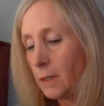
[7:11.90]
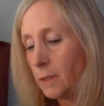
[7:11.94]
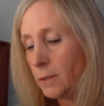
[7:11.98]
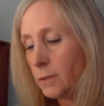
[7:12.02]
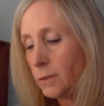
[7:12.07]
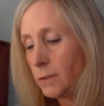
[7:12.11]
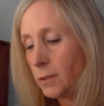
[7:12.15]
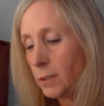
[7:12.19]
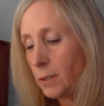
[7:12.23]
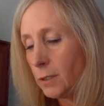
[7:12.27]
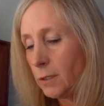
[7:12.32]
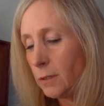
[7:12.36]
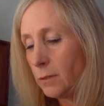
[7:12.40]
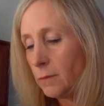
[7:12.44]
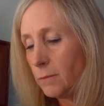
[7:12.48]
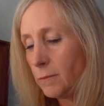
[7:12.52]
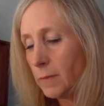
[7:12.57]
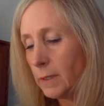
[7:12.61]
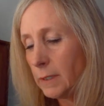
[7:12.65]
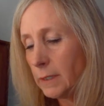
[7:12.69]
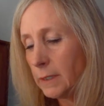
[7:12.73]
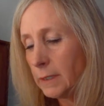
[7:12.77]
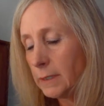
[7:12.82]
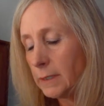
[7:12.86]
To
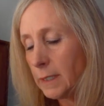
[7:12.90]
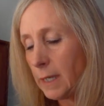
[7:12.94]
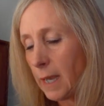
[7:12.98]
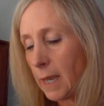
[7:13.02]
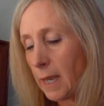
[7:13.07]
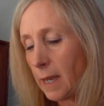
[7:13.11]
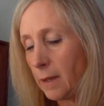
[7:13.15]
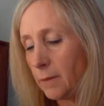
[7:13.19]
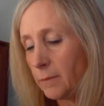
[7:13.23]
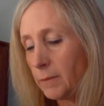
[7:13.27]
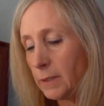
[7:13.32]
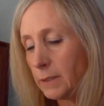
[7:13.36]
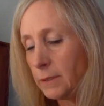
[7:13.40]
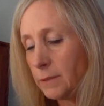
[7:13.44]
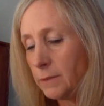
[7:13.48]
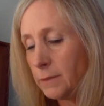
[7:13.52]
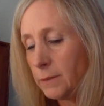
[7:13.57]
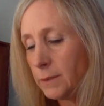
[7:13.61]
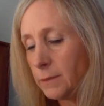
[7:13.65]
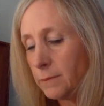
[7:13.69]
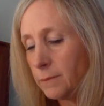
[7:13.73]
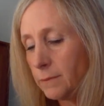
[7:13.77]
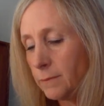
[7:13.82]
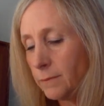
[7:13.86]
Melissa
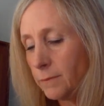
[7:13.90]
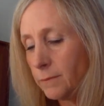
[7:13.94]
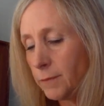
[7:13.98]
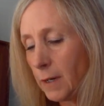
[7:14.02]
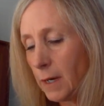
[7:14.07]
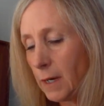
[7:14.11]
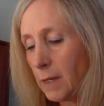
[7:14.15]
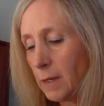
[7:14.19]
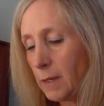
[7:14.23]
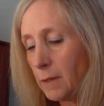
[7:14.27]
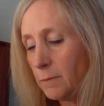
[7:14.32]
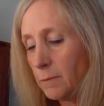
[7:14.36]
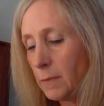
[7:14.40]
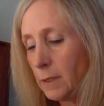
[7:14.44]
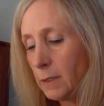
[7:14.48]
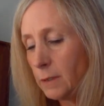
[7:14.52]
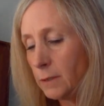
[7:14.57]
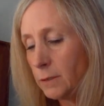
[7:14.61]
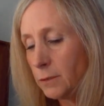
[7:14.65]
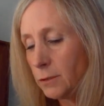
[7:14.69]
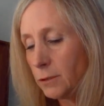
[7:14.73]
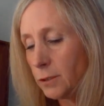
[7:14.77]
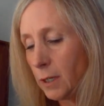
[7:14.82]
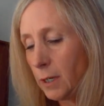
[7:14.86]
Albans, from
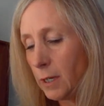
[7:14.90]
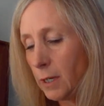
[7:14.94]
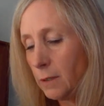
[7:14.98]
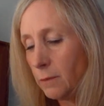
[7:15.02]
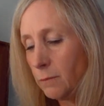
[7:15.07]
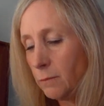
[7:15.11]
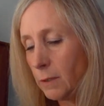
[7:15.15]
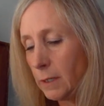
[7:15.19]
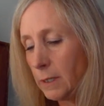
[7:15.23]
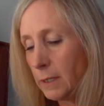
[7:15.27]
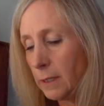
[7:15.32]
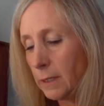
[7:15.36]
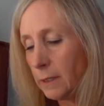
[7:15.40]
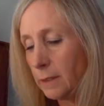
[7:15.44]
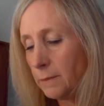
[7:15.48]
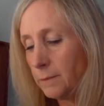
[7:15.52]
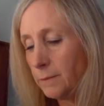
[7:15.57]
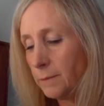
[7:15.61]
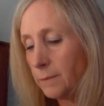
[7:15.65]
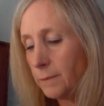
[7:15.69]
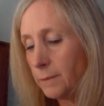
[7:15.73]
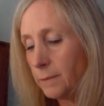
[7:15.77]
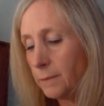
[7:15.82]
John Will.